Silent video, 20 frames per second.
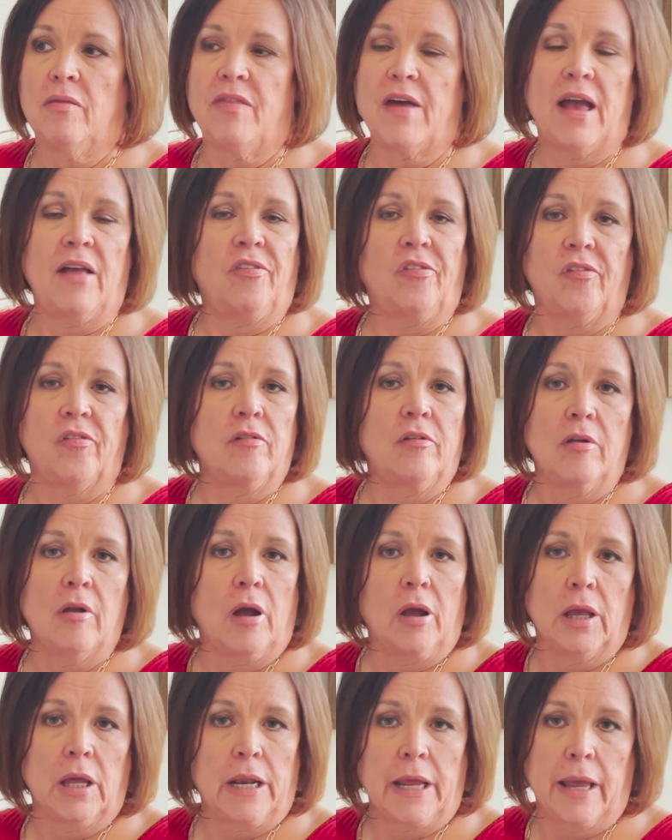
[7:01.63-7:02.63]
that's
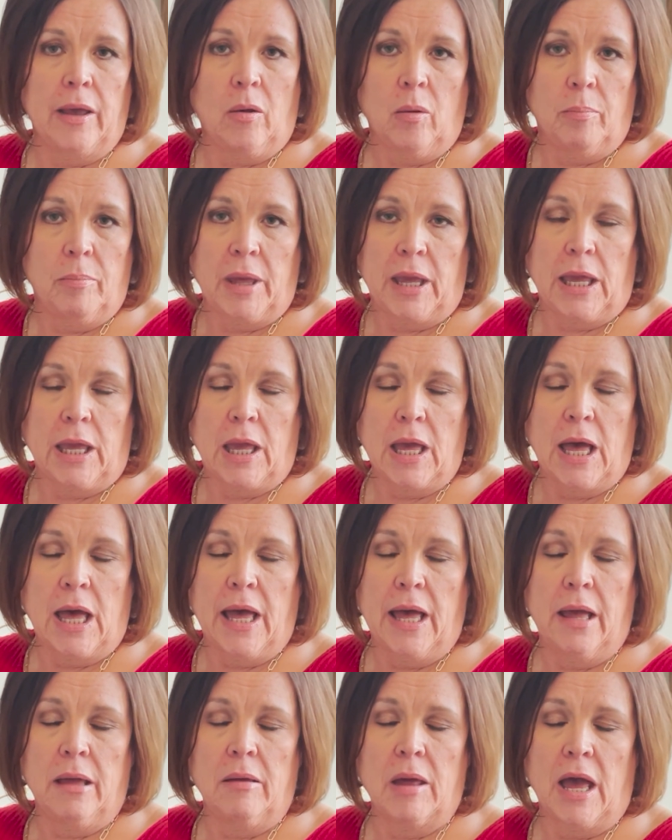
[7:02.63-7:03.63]
not going to help me.
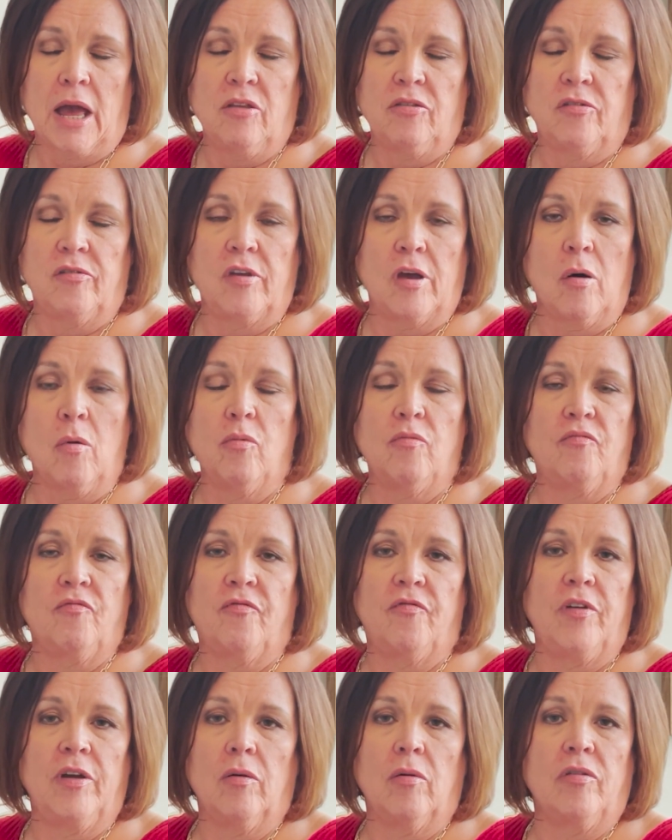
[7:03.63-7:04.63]
I, I don't
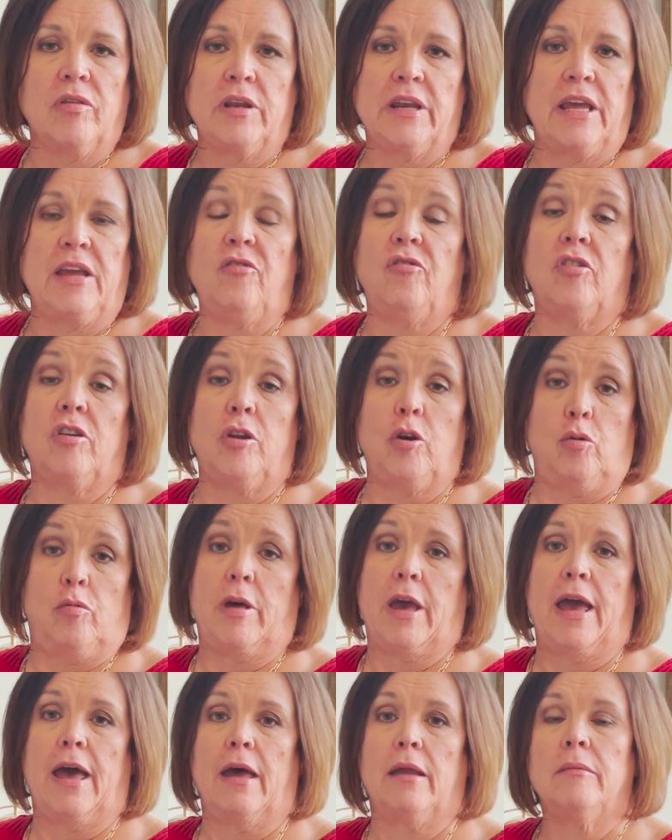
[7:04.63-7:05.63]
feel the need to do
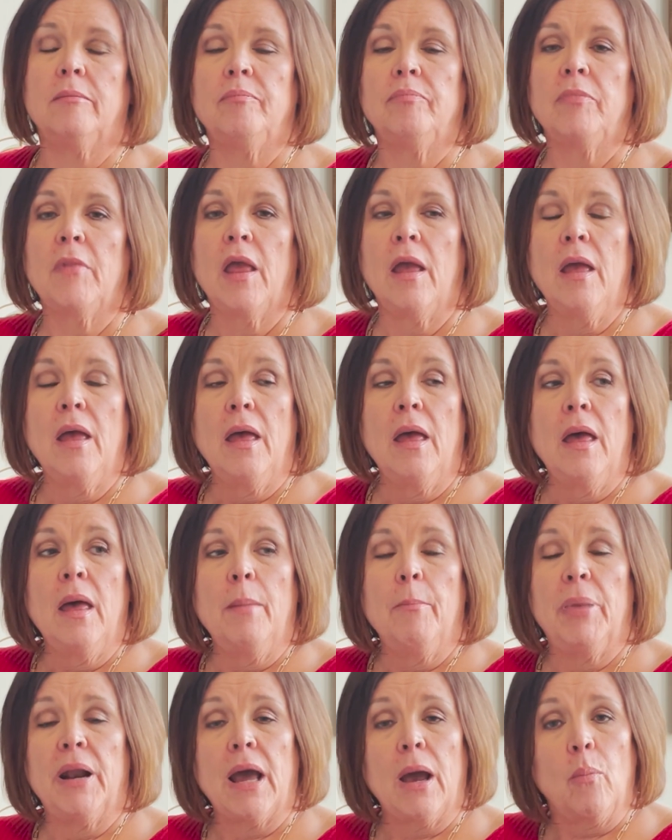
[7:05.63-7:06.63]
that.
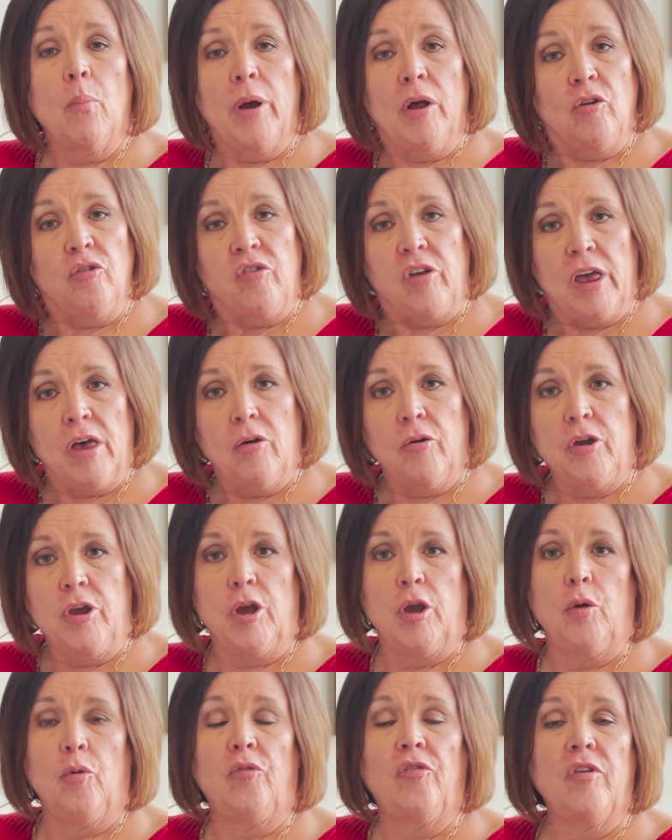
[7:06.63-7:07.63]
But I will tell
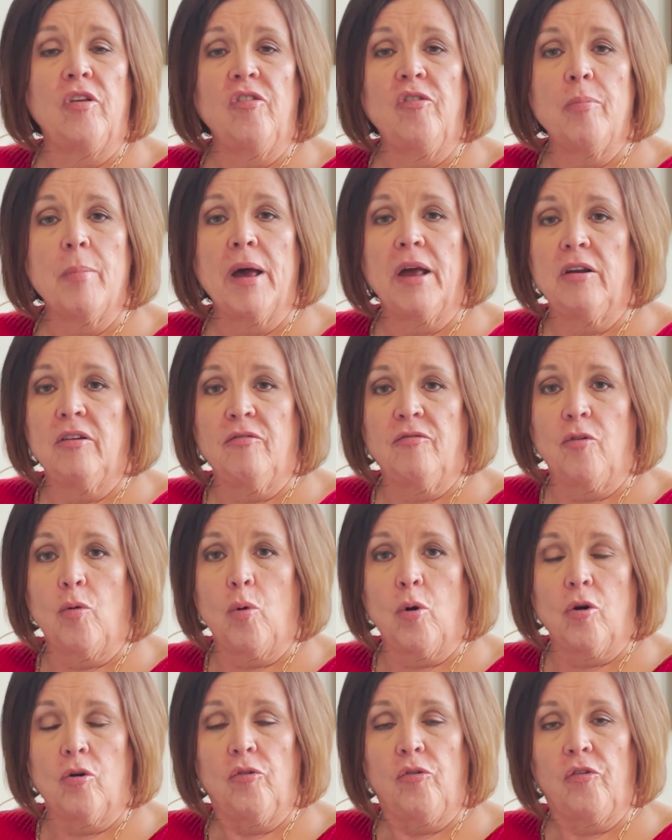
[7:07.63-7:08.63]
you, since my
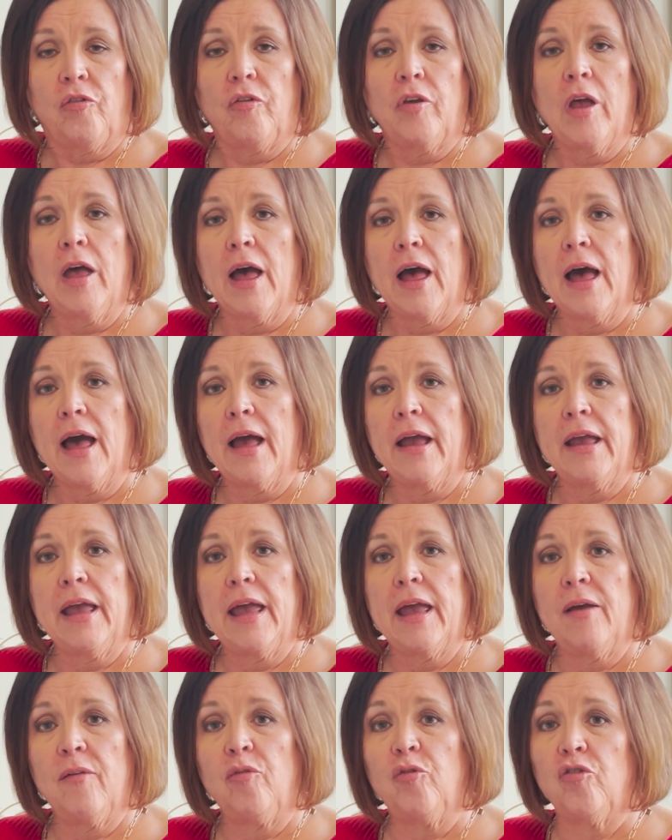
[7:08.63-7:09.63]
divorce, I
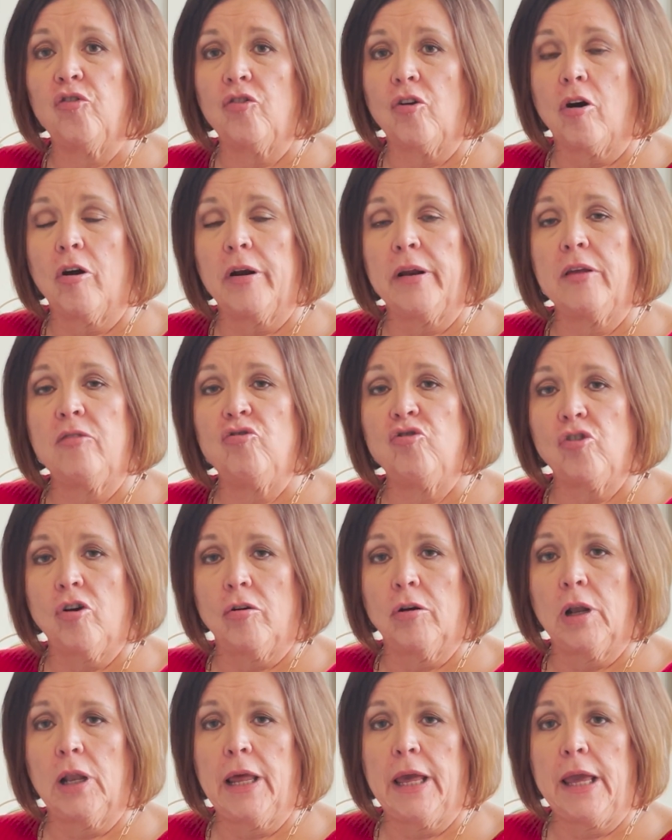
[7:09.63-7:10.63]
have started
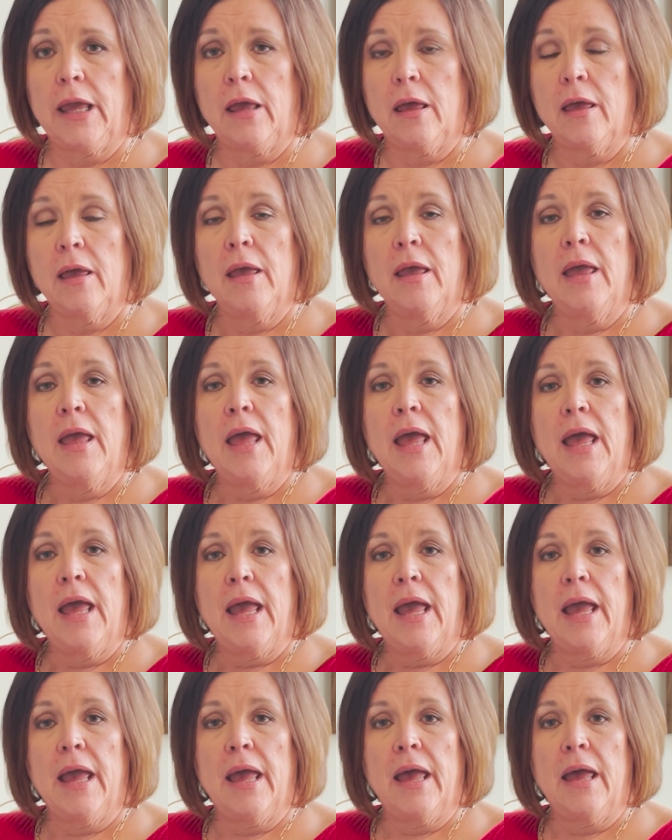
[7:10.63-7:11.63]
journaling
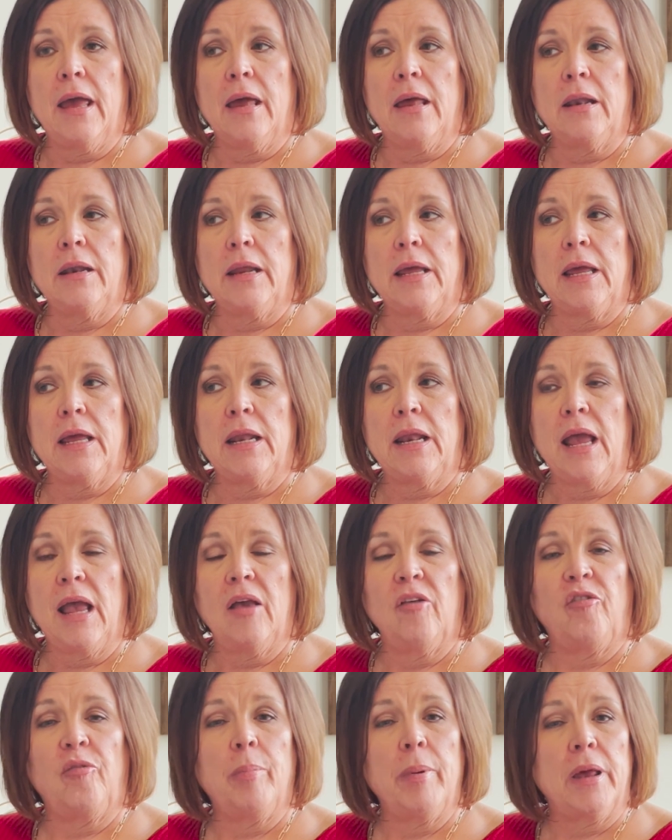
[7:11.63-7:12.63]
and it
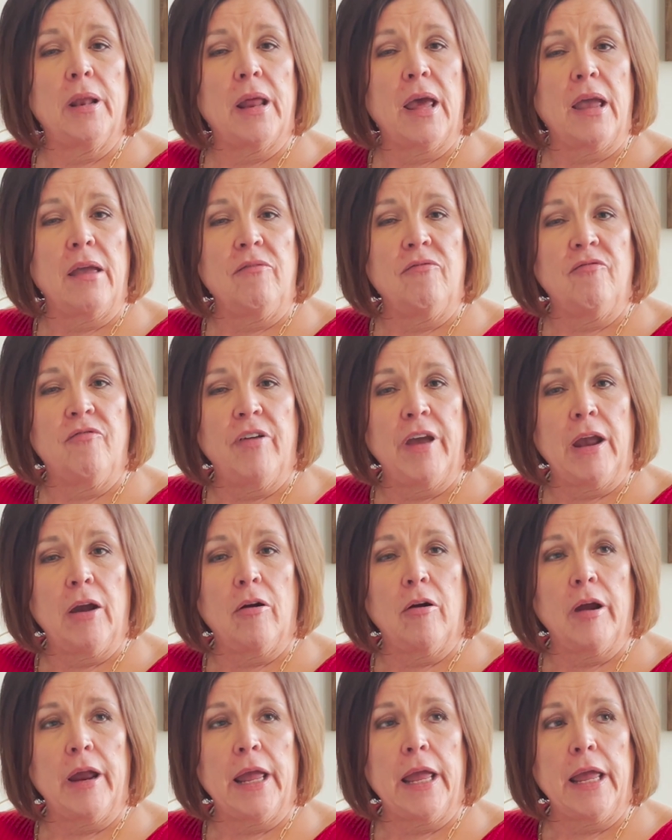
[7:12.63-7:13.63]
has been a
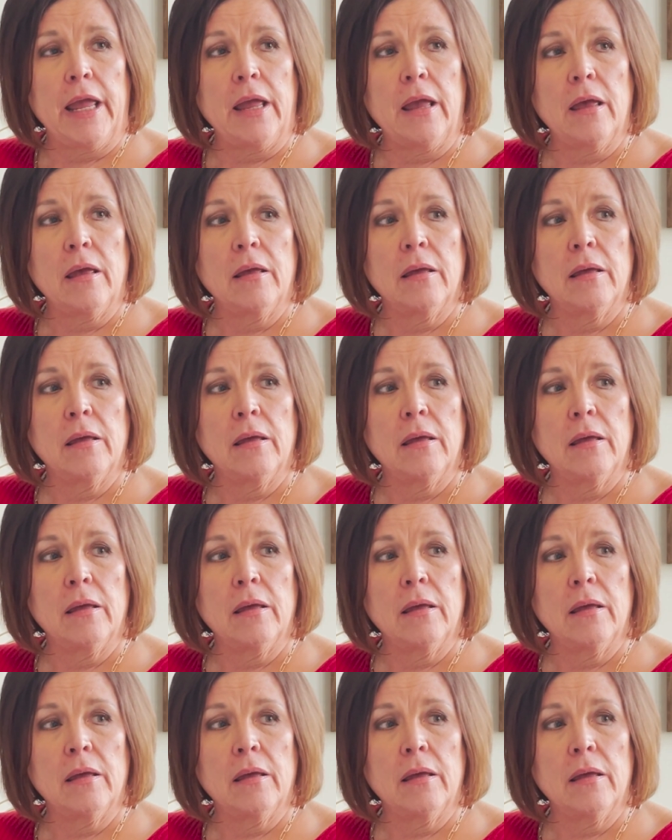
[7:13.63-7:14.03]
very